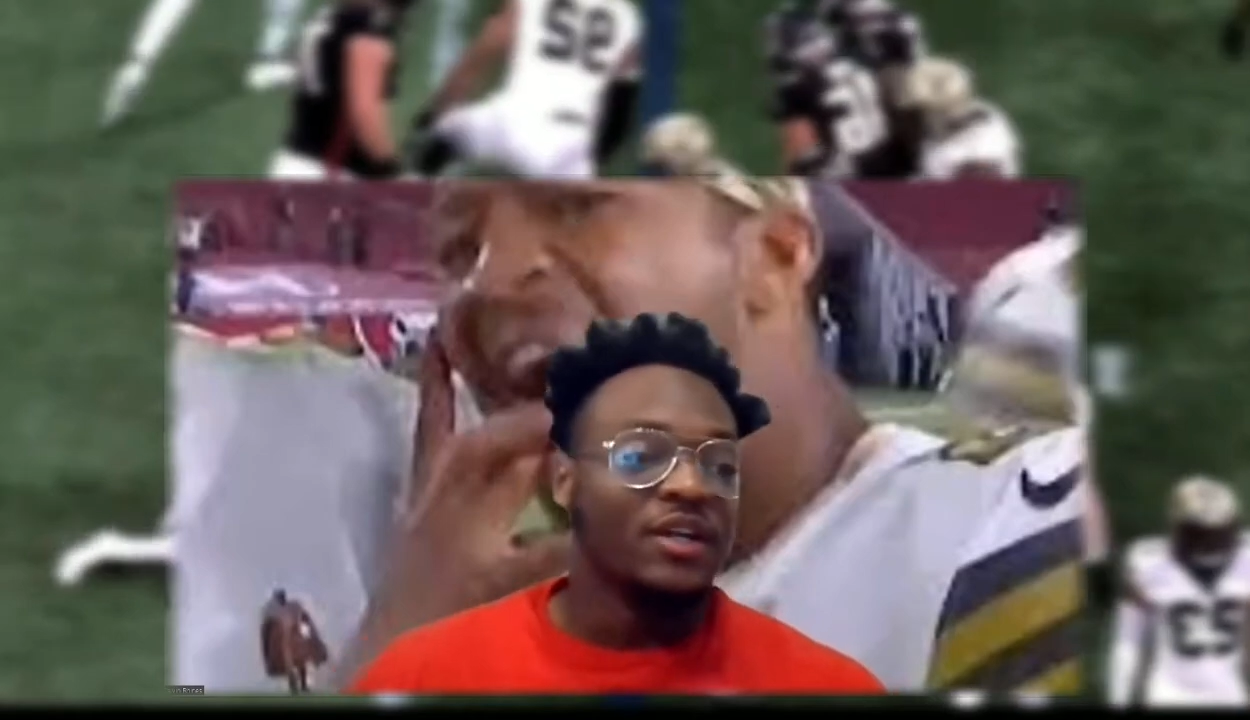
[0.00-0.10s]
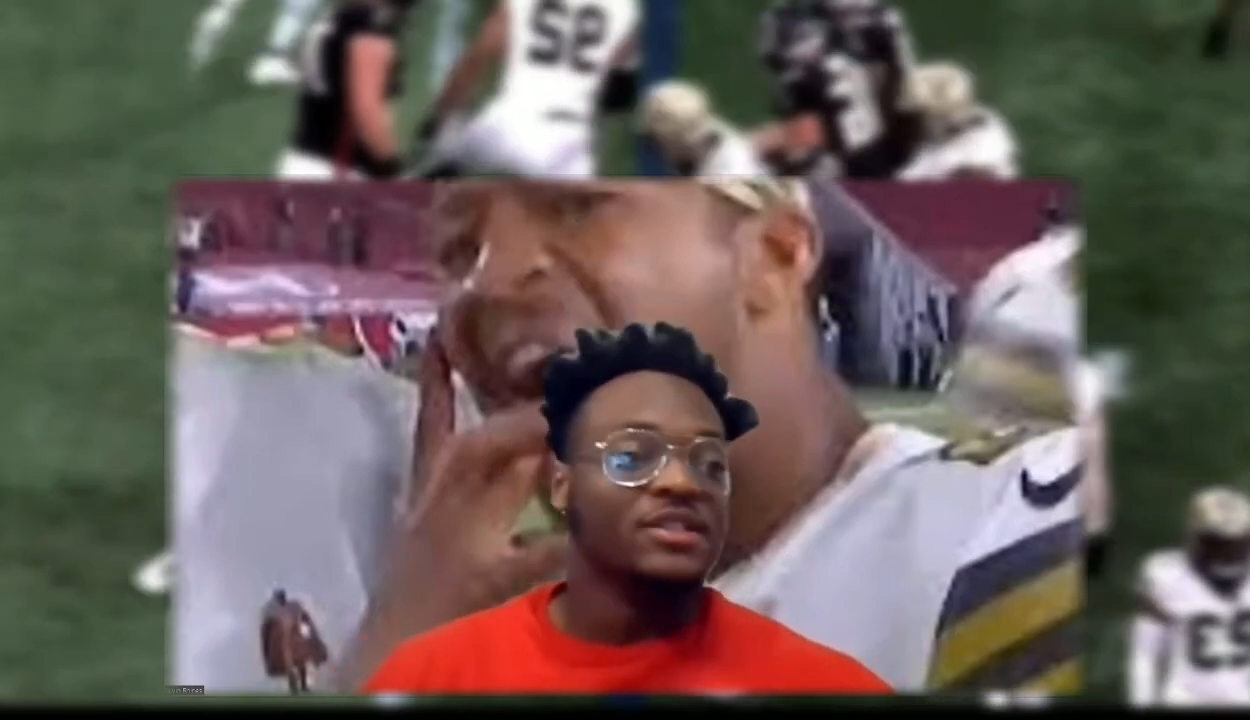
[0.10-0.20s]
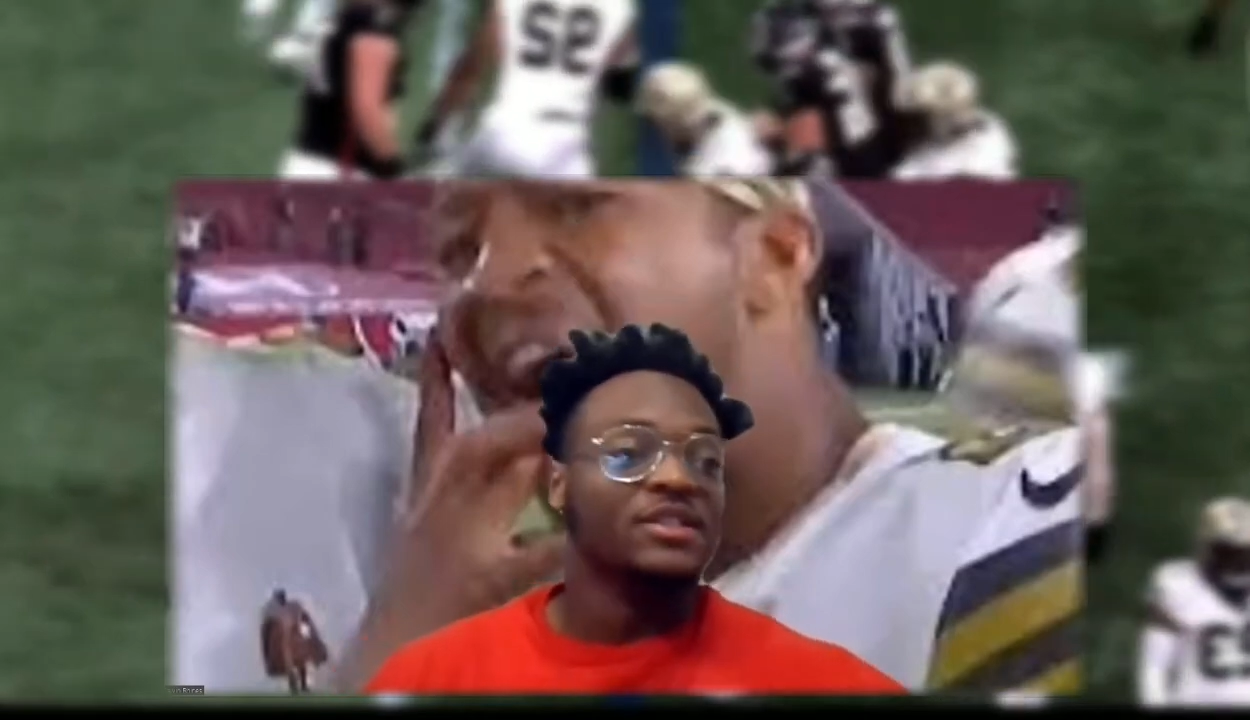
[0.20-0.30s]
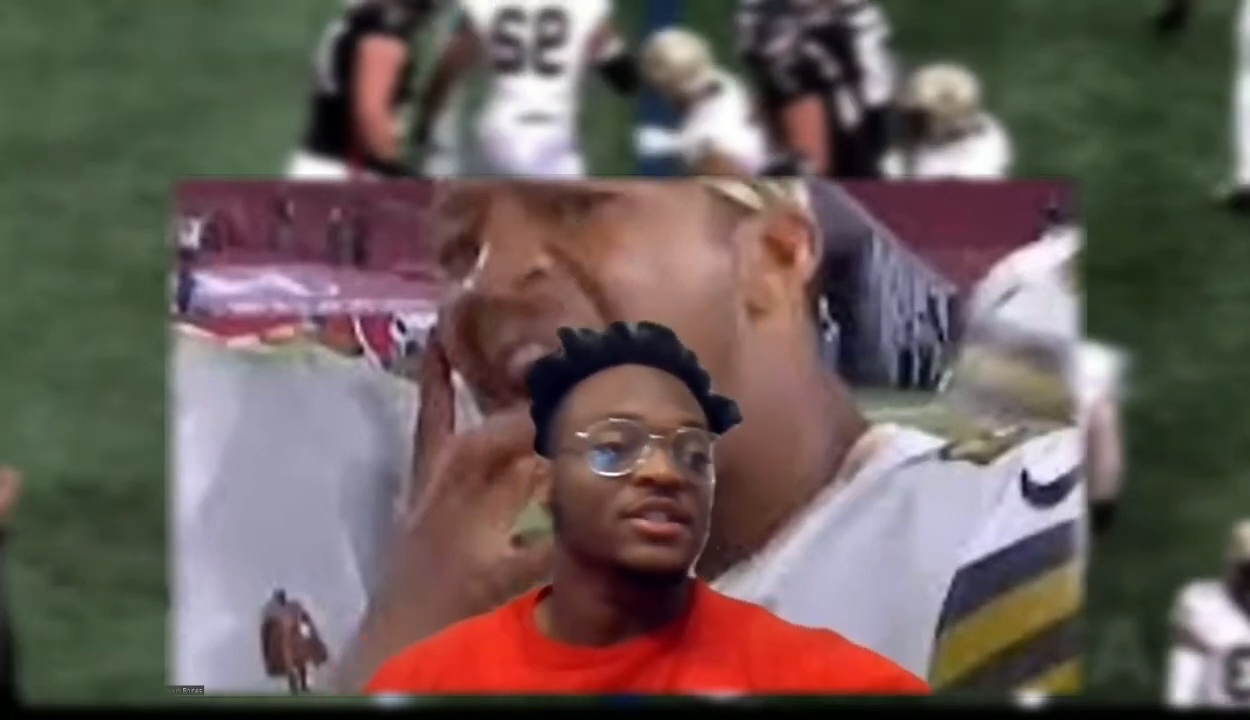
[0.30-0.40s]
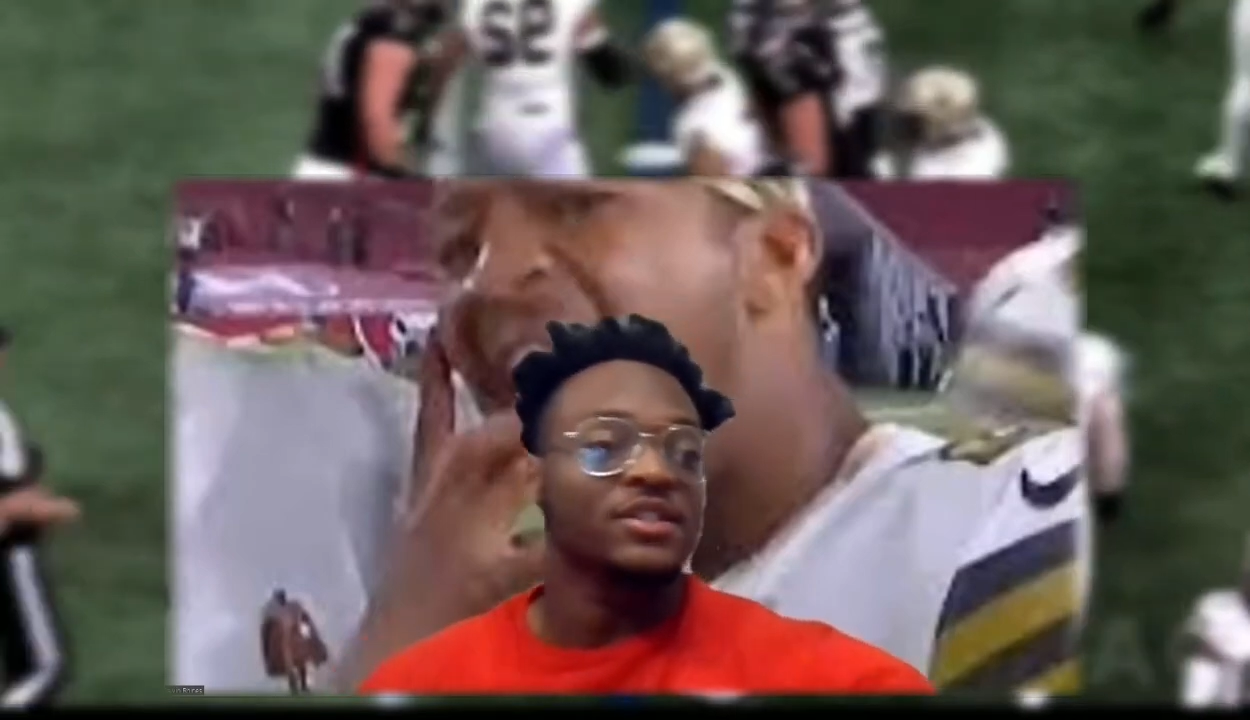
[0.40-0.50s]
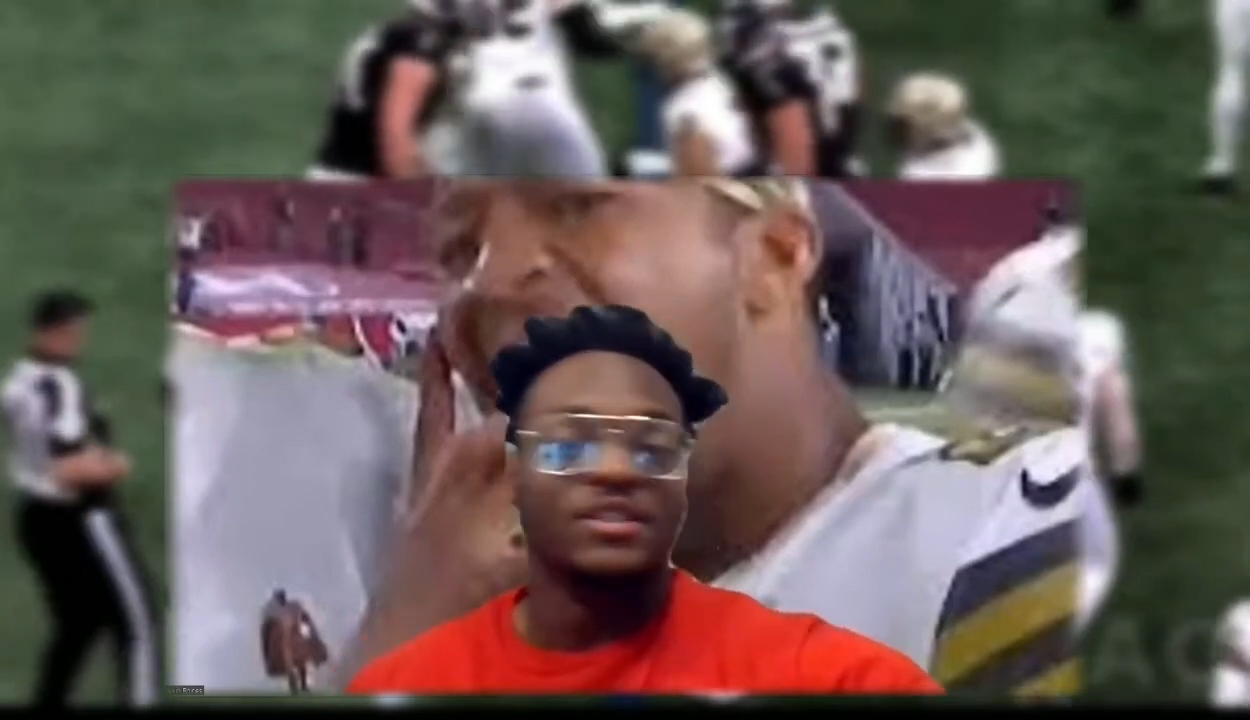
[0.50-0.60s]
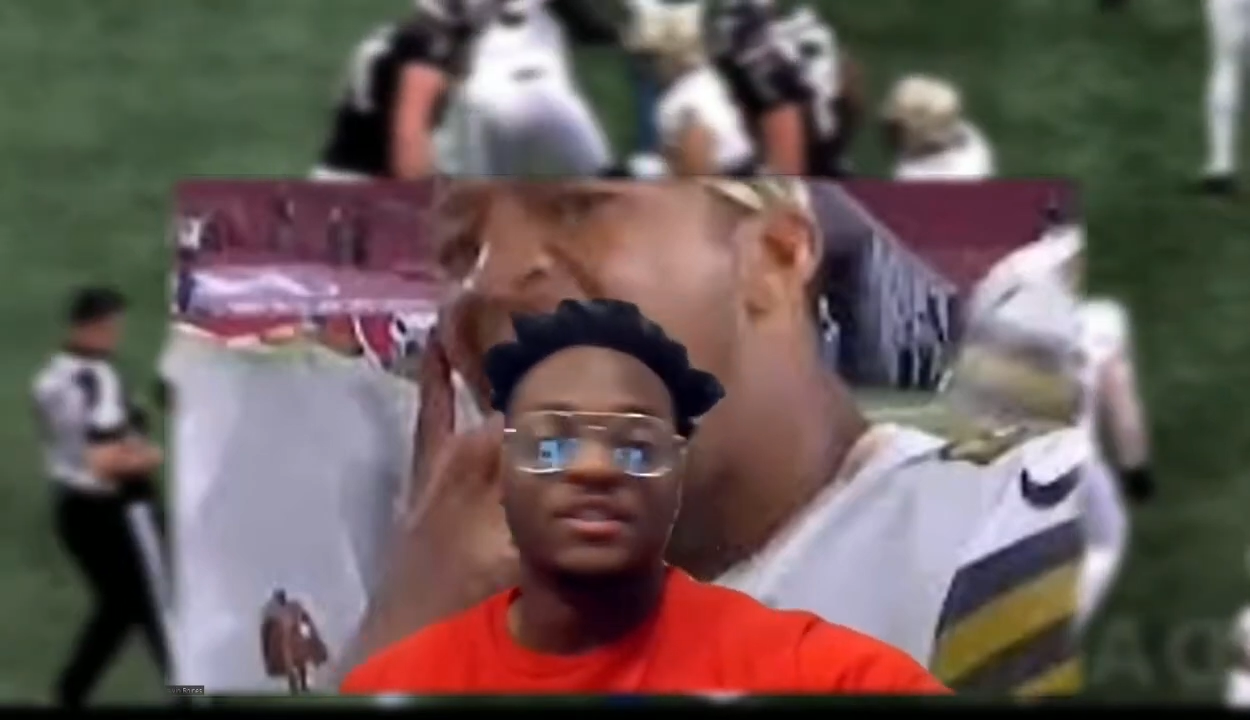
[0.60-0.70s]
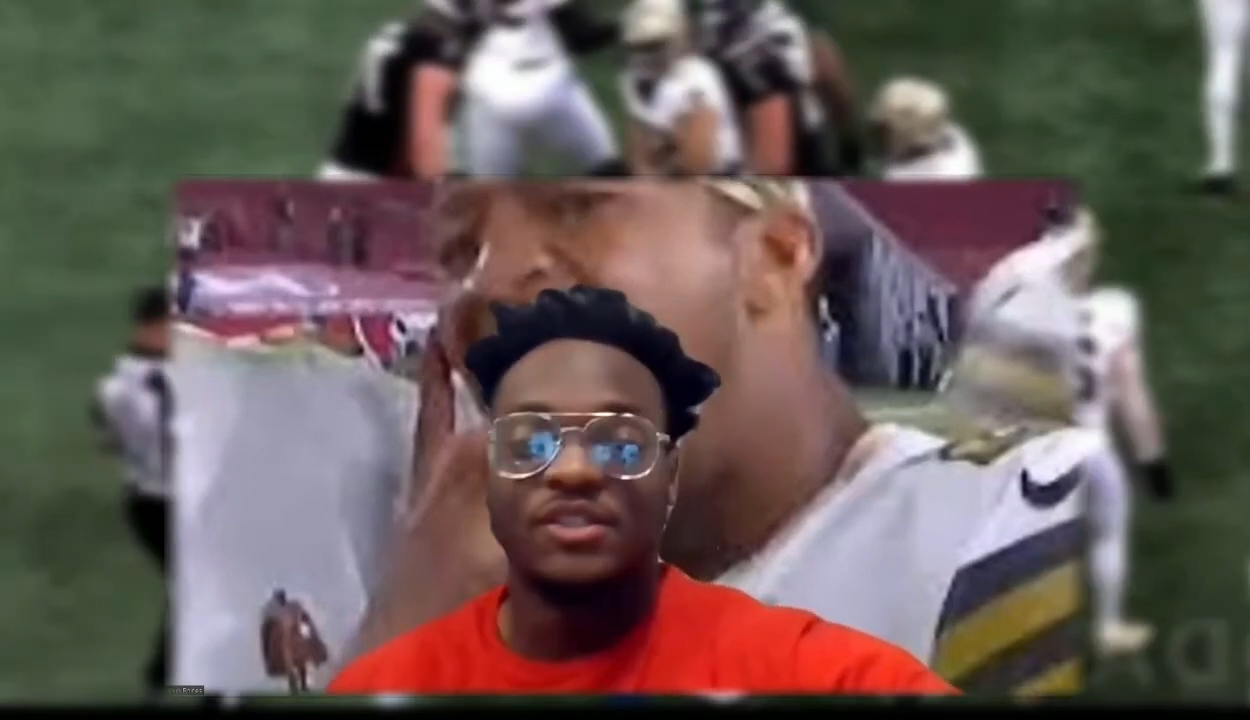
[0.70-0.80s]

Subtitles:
this little